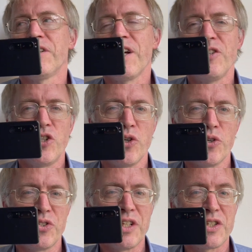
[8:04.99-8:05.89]

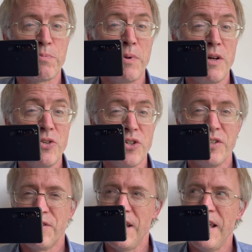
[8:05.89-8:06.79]
gunshots and
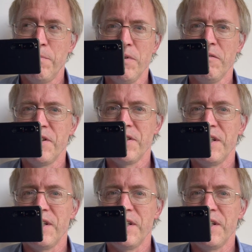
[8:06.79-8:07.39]
explosions in movies,